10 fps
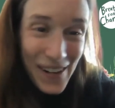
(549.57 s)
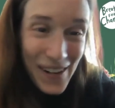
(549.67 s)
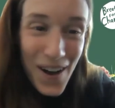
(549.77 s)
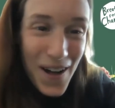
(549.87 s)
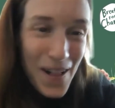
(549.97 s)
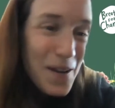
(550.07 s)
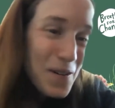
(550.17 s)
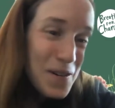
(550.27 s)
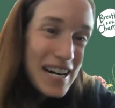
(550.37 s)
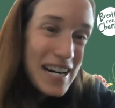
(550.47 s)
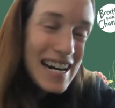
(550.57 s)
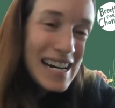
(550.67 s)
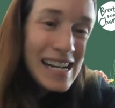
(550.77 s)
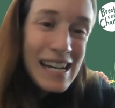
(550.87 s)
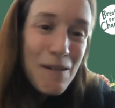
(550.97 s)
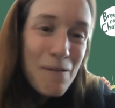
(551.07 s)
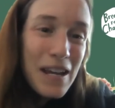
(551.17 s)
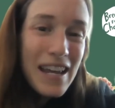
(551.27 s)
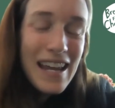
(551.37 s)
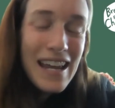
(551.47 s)
at all, or
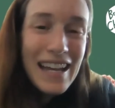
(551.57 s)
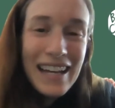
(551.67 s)
we,